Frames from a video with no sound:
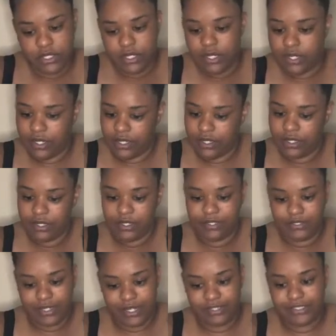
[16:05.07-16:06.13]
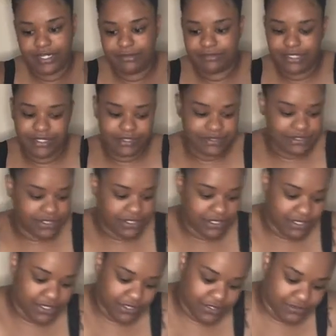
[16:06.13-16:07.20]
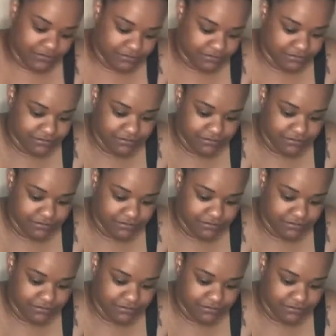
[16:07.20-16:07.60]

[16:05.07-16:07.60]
9 times out of 10